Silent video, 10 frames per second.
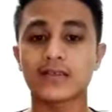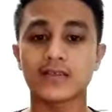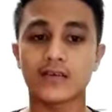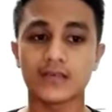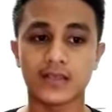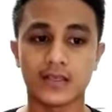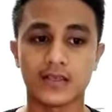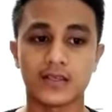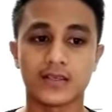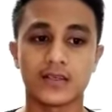starting
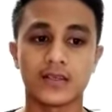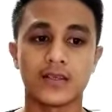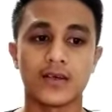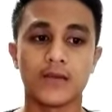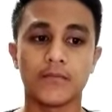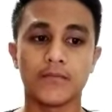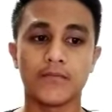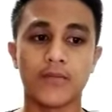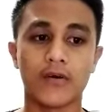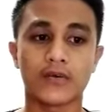
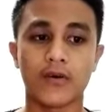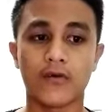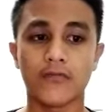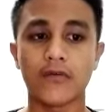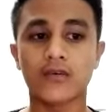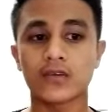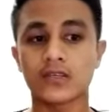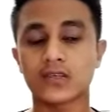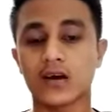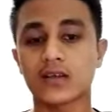point for
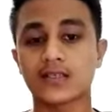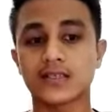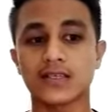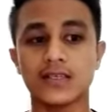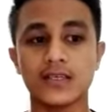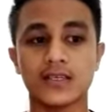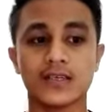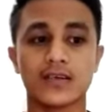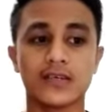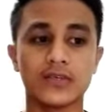discussing
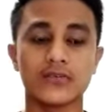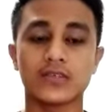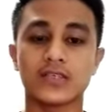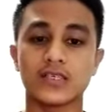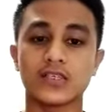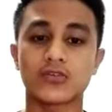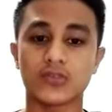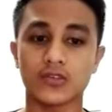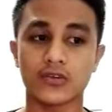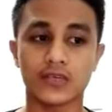language in
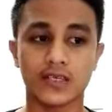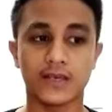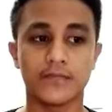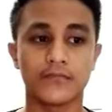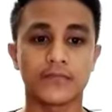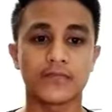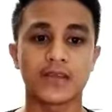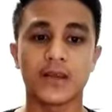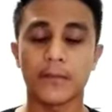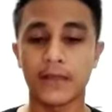society.
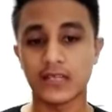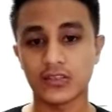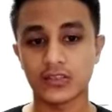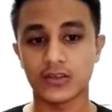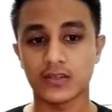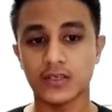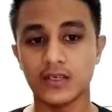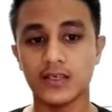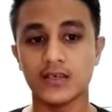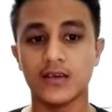By
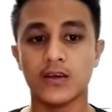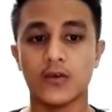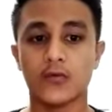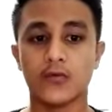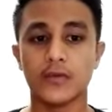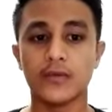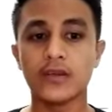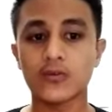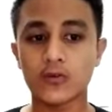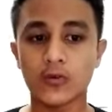society, we
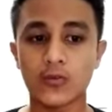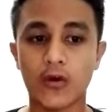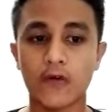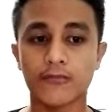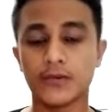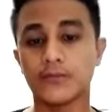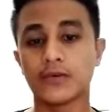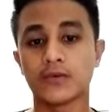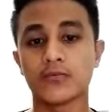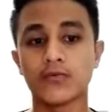mean group of
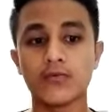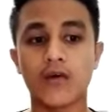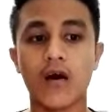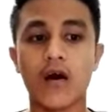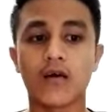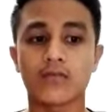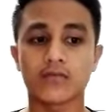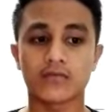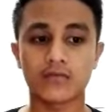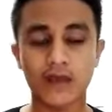people who are
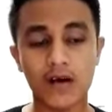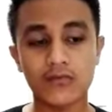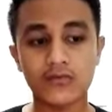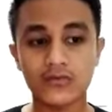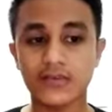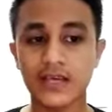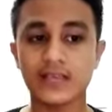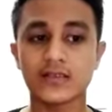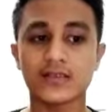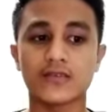drawn
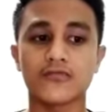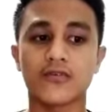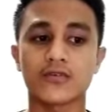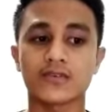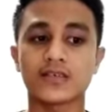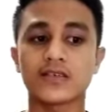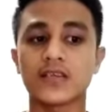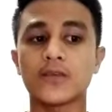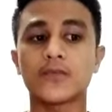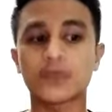together for
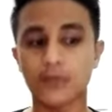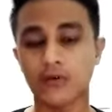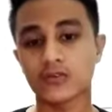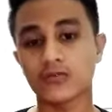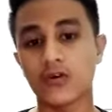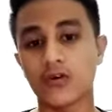certain purpose.